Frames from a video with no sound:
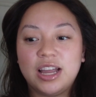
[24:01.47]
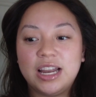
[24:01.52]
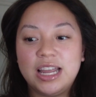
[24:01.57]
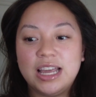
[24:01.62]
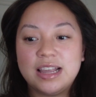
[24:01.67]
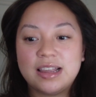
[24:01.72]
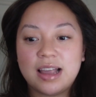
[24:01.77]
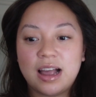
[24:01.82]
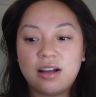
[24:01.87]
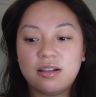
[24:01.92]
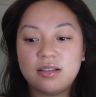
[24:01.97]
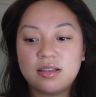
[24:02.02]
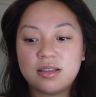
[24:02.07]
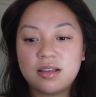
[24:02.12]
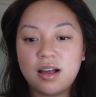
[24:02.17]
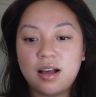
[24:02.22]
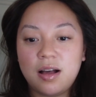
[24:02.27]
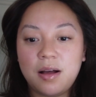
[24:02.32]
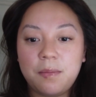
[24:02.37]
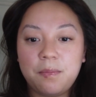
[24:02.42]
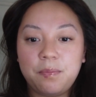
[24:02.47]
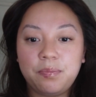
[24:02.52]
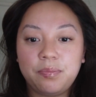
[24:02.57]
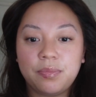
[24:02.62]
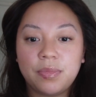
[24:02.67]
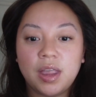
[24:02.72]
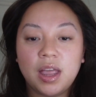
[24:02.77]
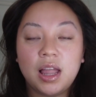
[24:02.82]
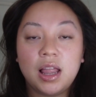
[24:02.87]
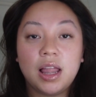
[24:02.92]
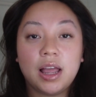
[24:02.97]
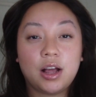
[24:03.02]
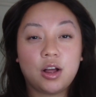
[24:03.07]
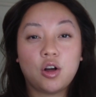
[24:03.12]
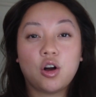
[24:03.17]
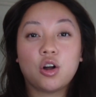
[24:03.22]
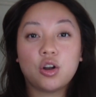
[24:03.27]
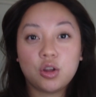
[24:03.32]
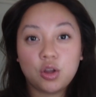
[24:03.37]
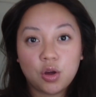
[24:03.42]
he sounds like
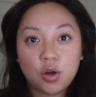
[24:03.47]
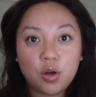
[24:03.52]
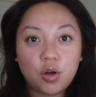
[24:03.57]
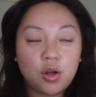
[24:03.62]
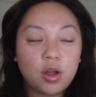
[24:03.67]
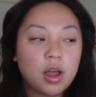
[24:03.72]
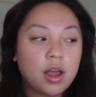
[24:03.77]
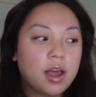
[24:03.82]
konyo.